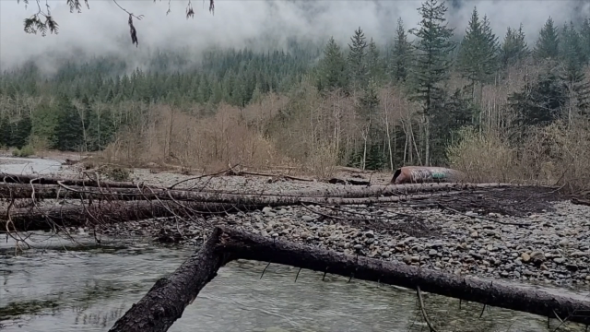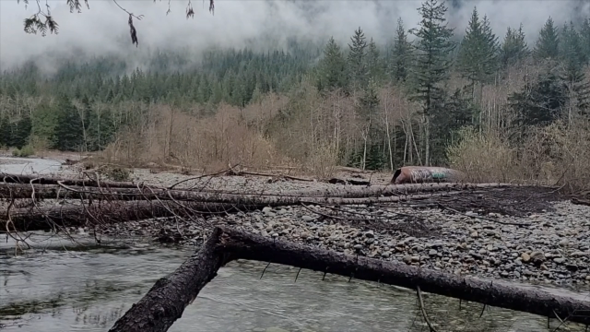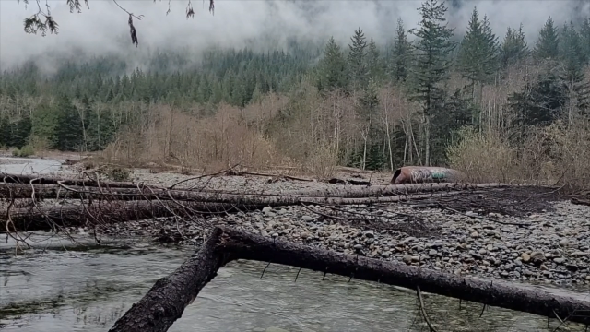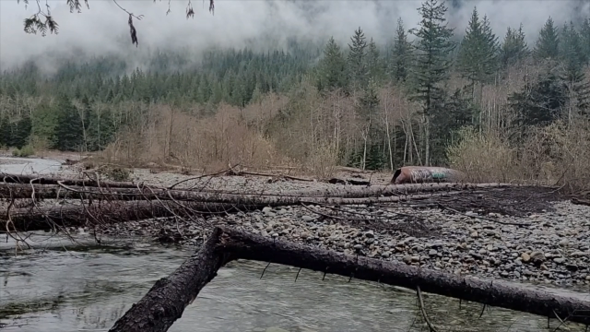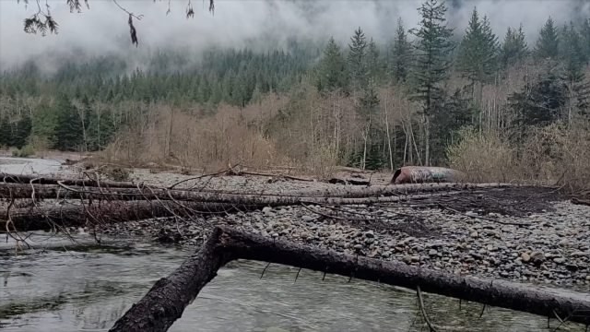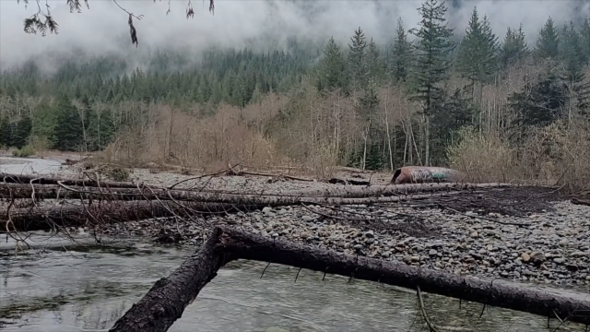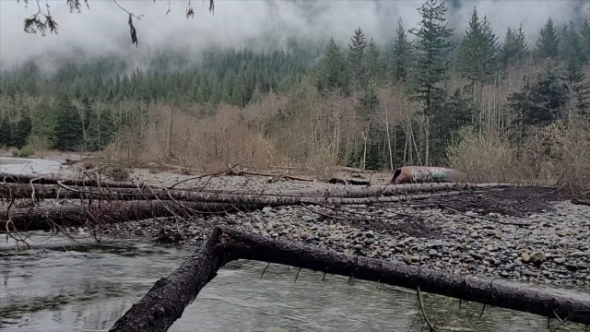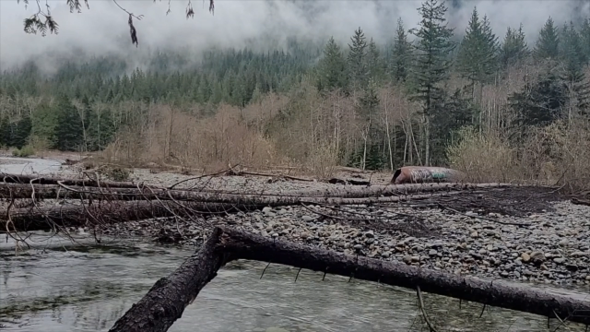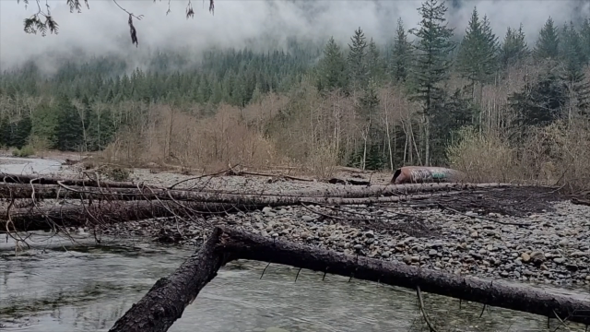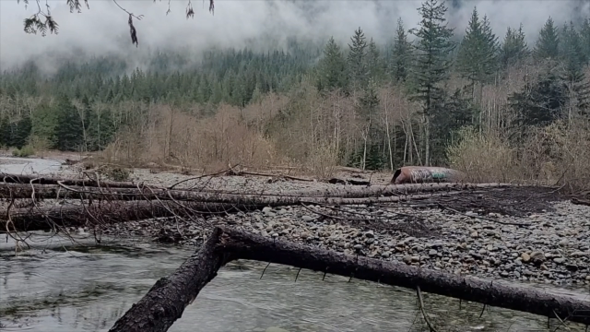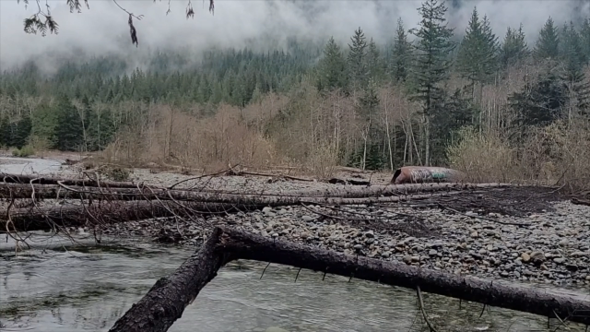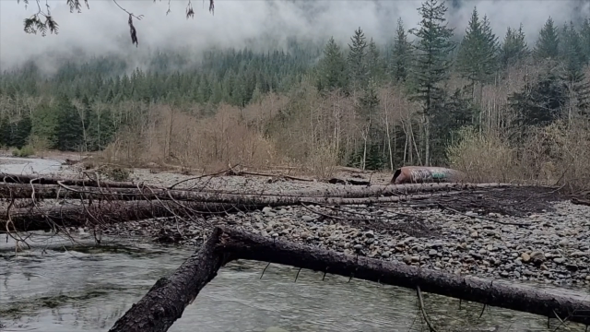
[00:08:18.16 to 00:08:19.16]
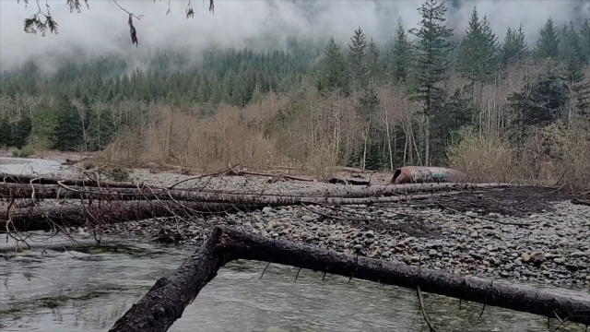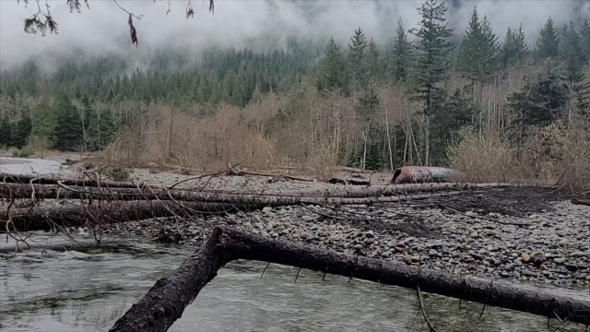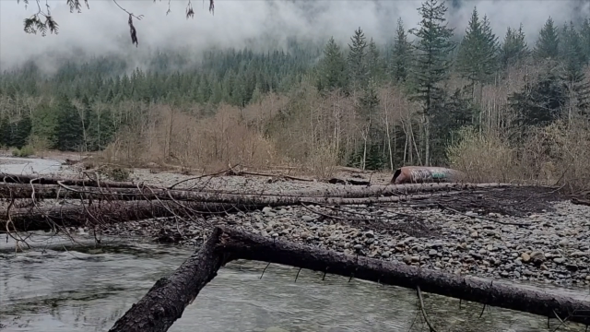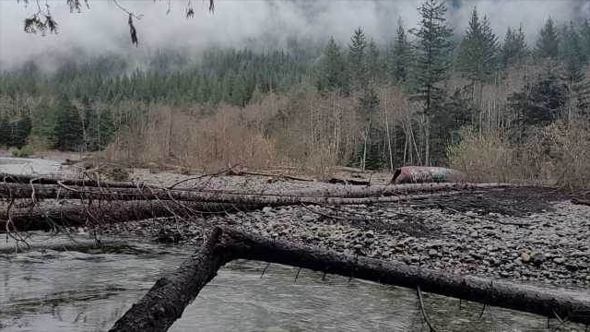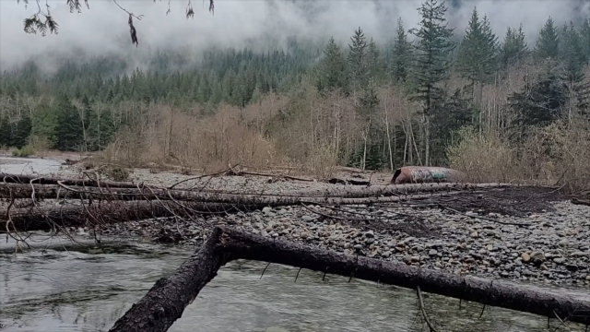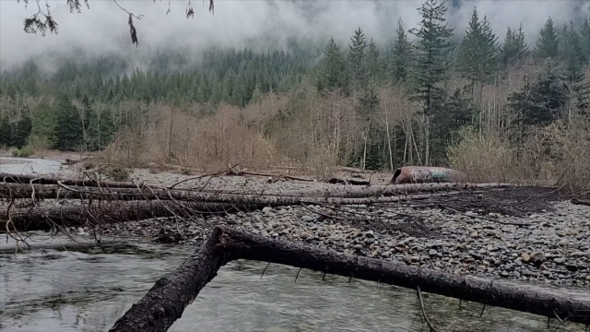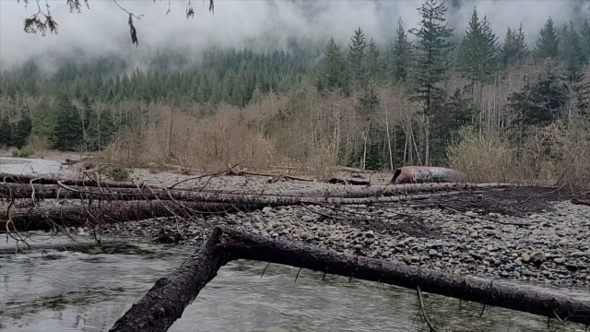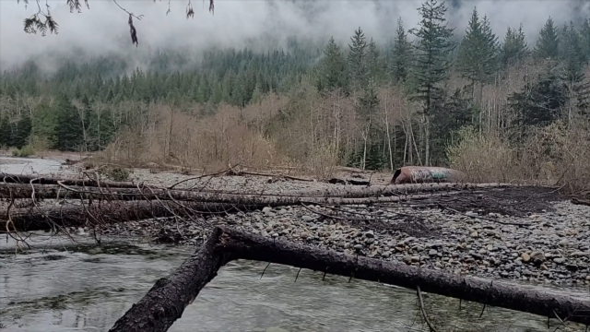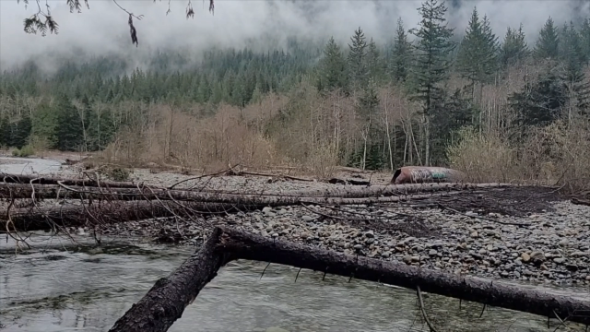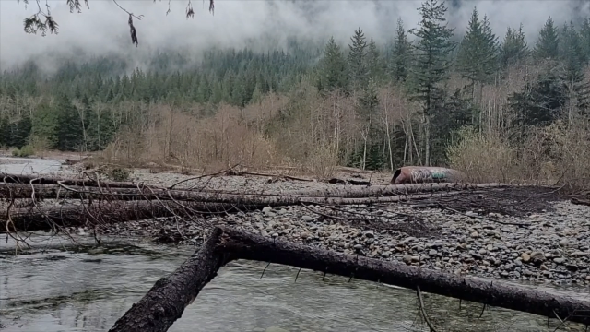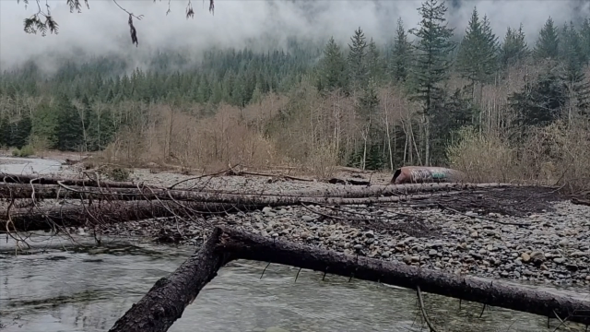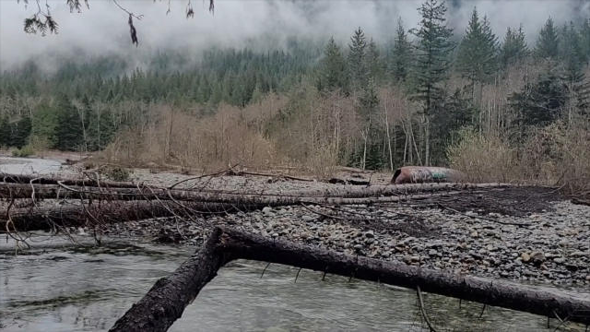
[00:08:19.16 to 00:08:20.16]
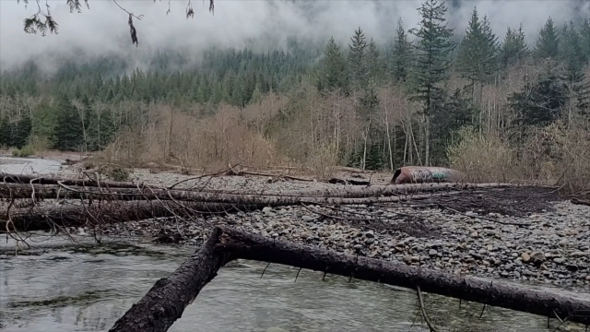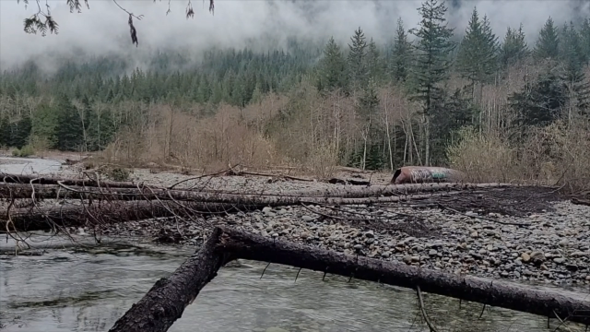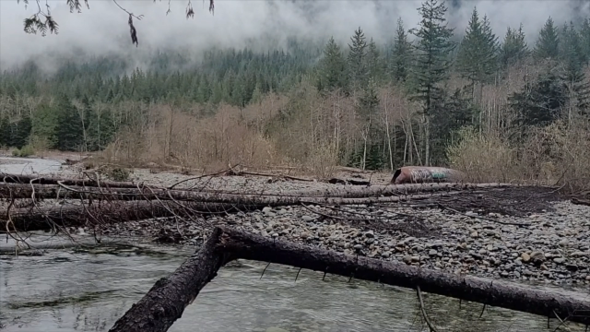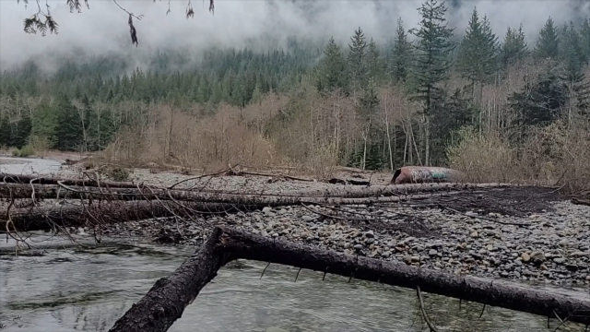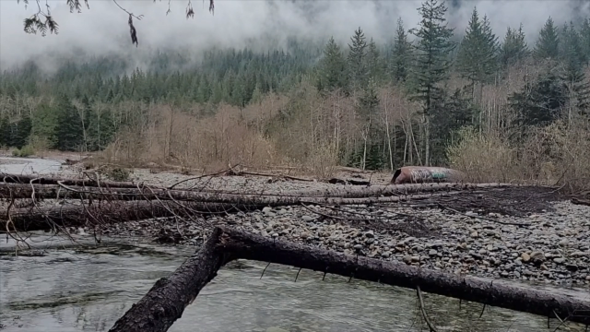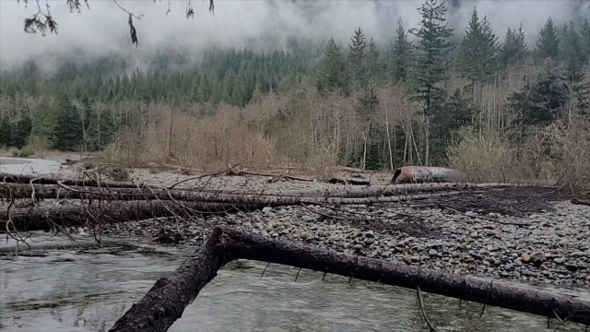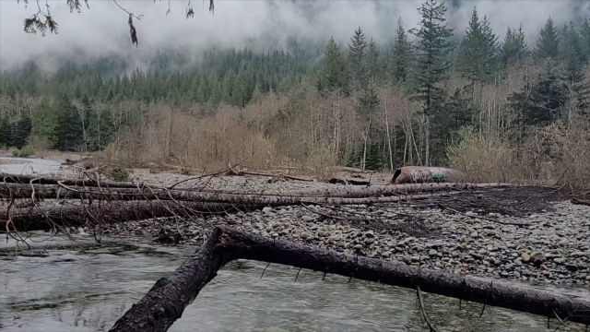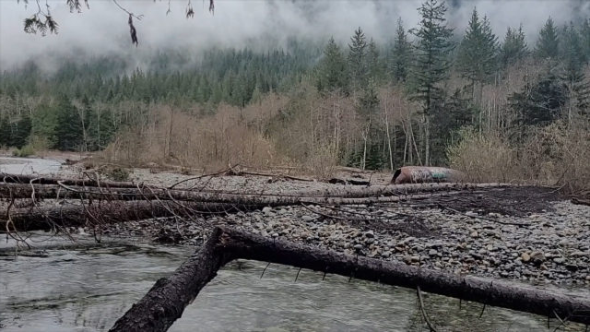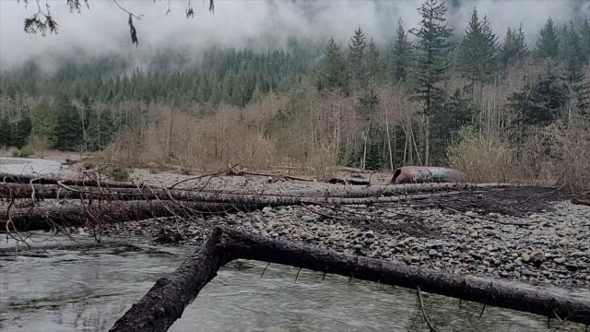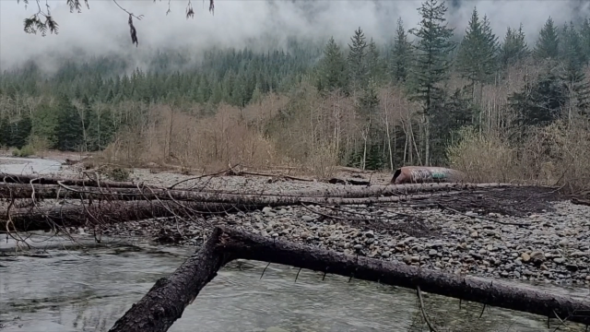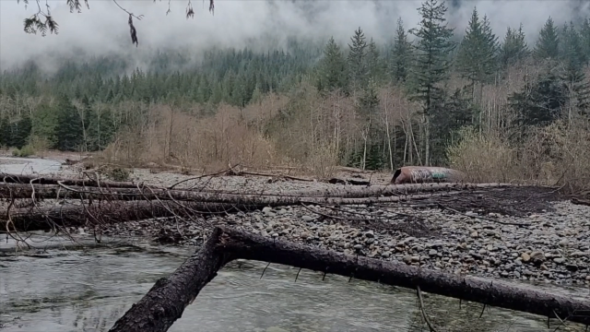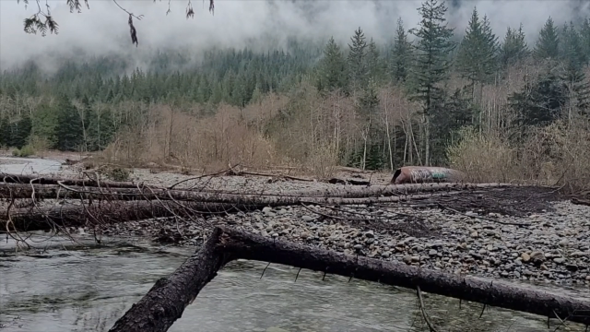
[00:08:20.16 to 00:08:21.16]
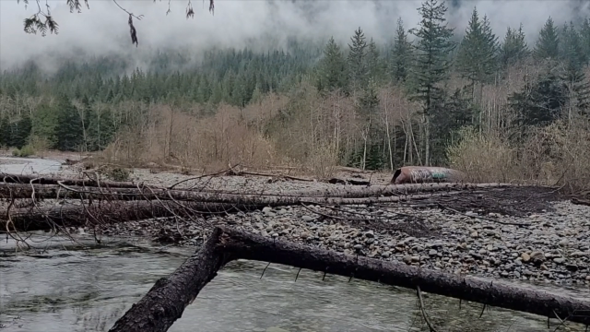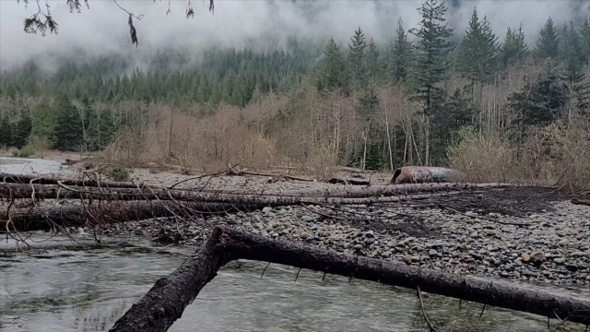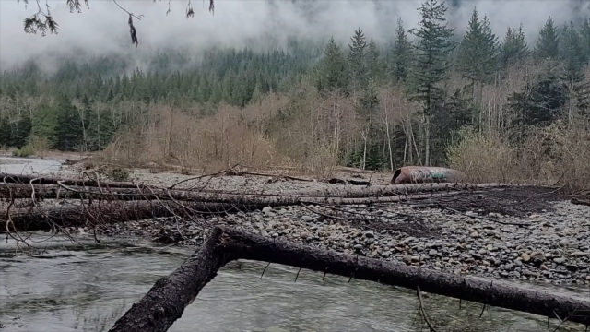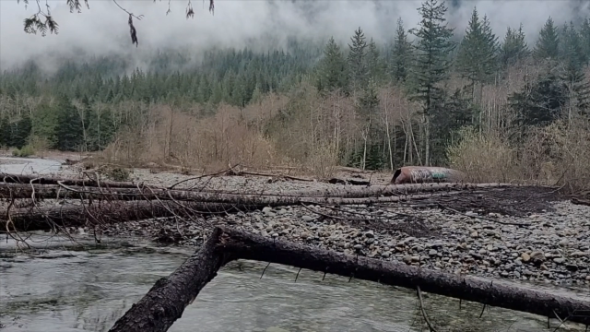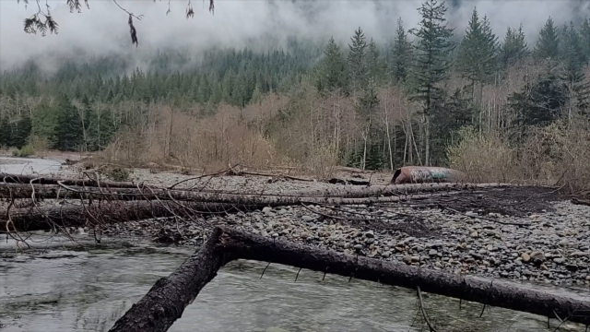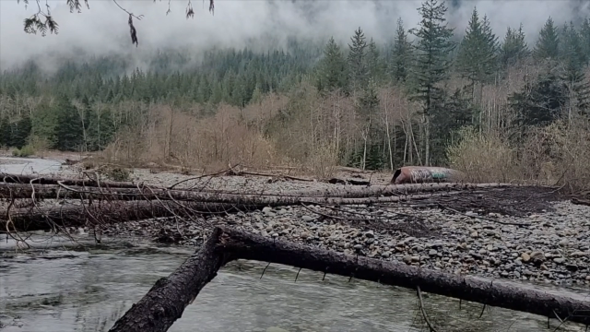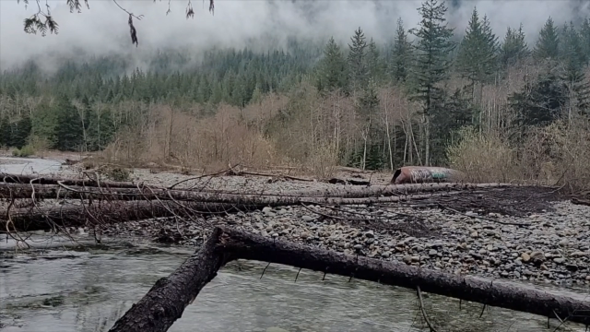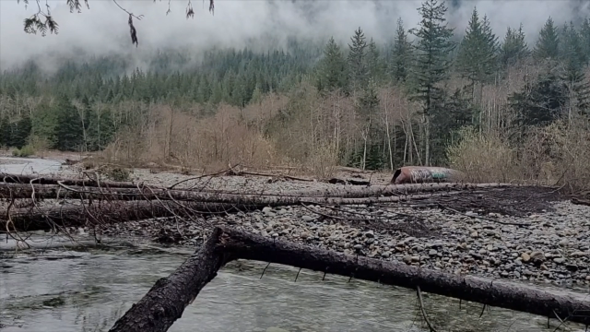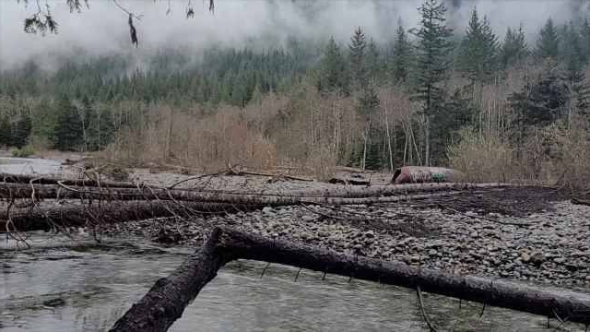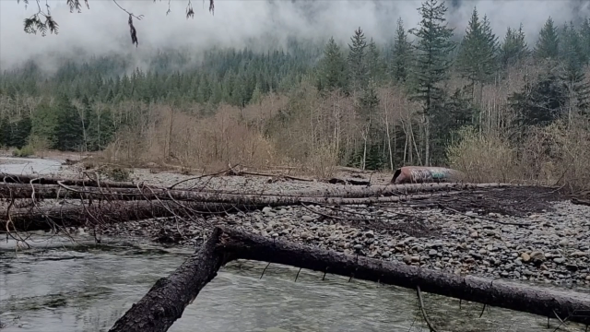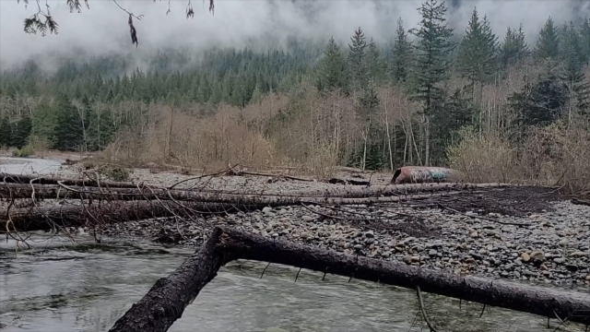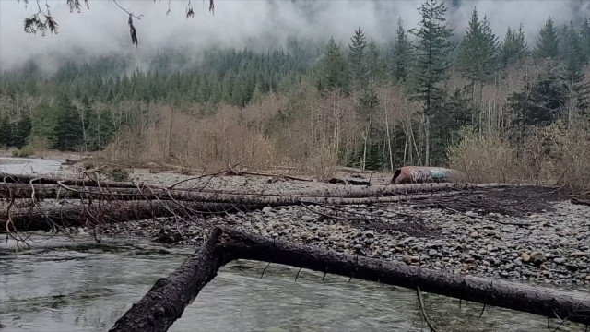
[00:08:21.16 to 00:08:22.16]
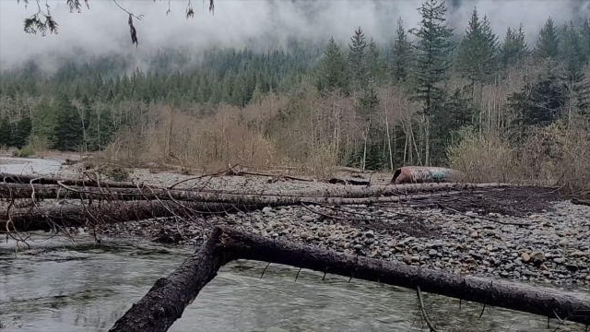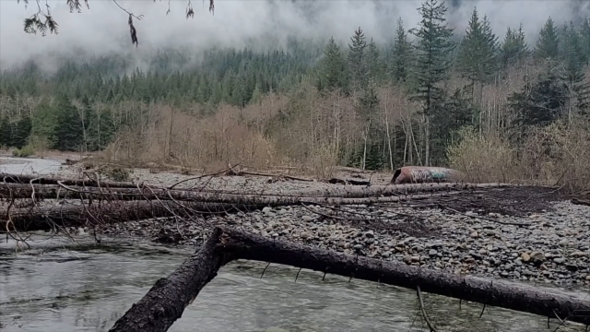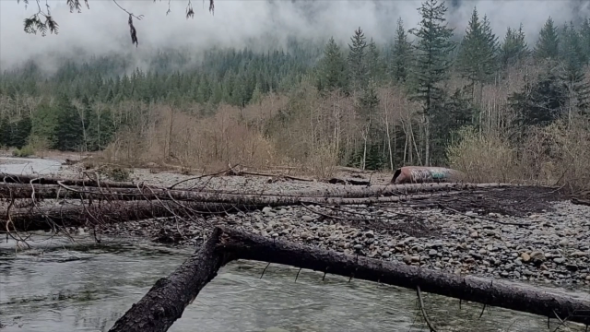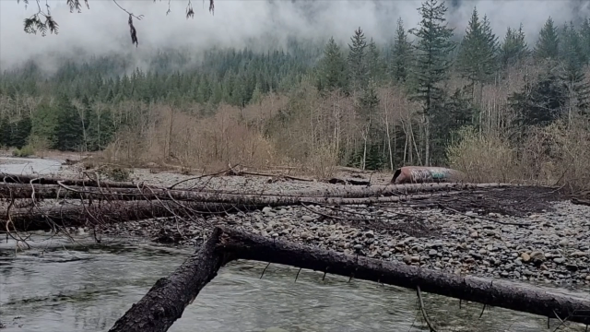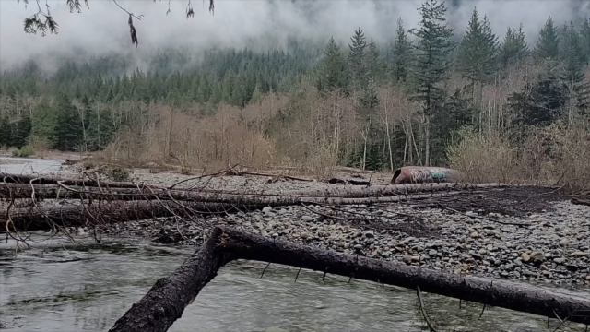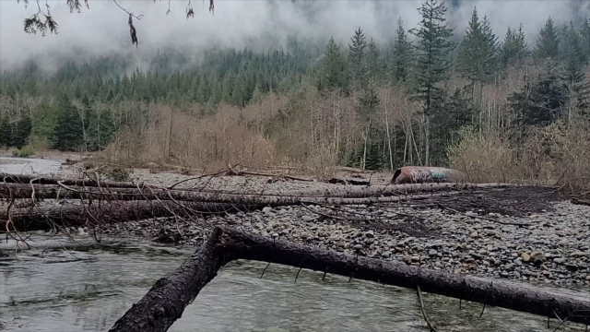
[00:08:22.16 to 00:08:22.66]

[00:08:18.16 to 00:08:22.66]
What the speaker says: (no speaker visible)